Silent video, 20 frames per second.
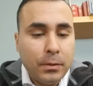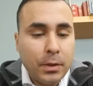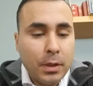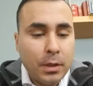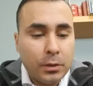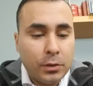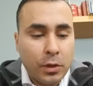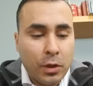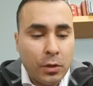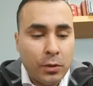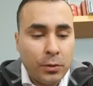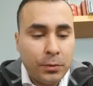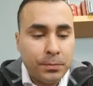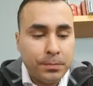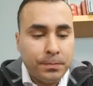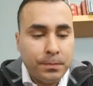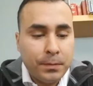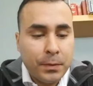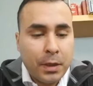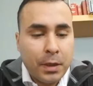so
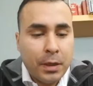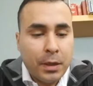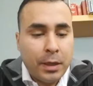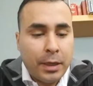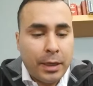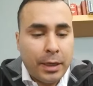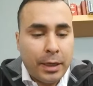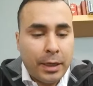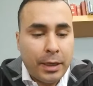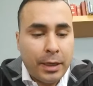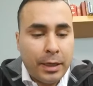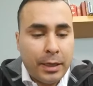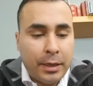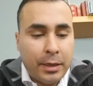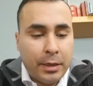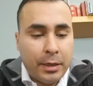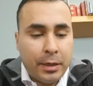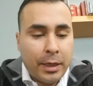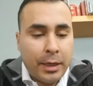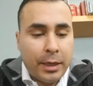
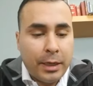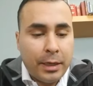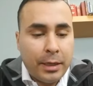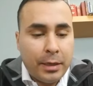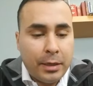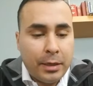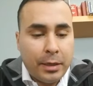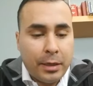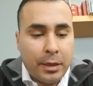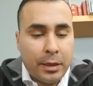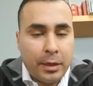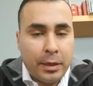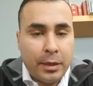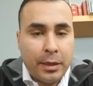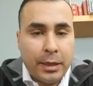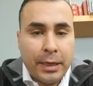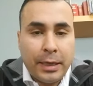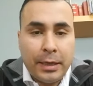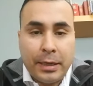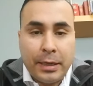and
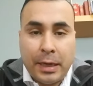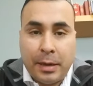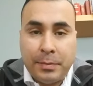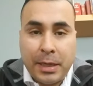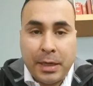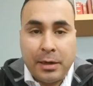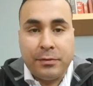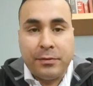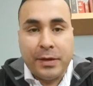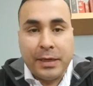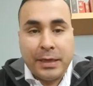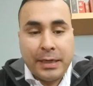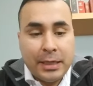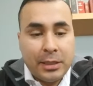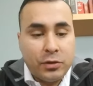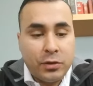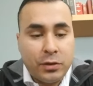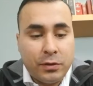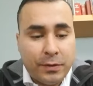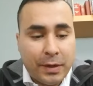I'm not a
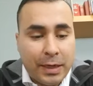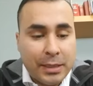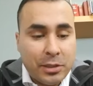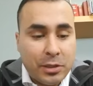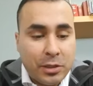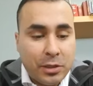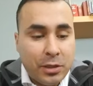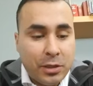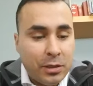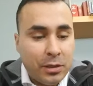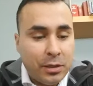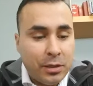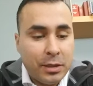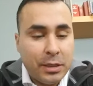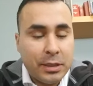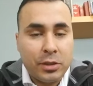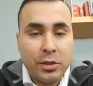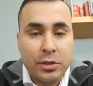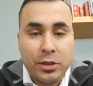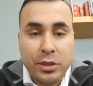financial advisor.
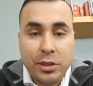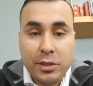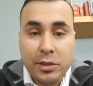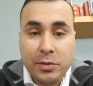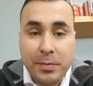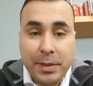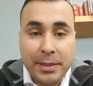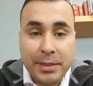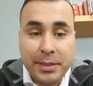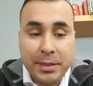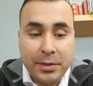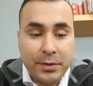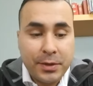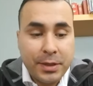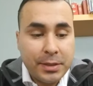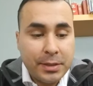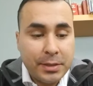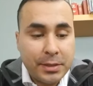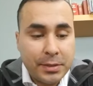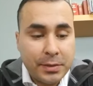These are just my
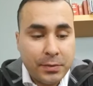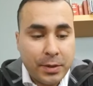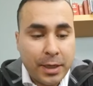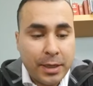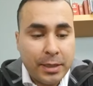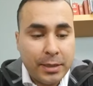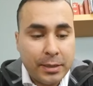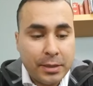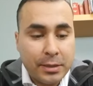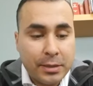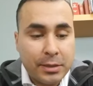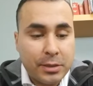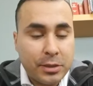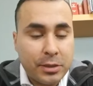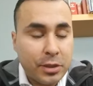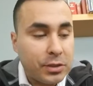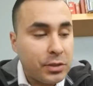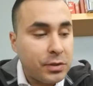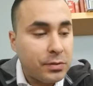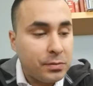theories, right?
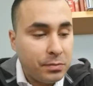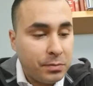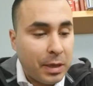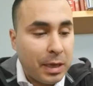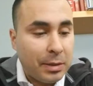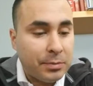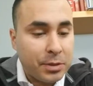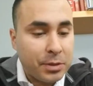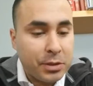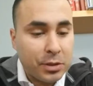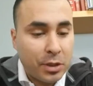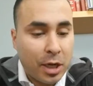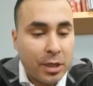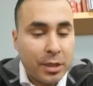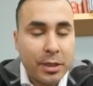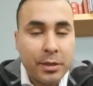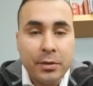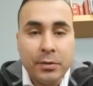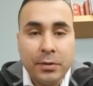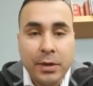I'm just
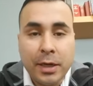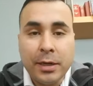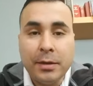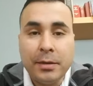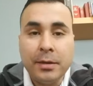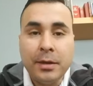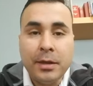talking, right?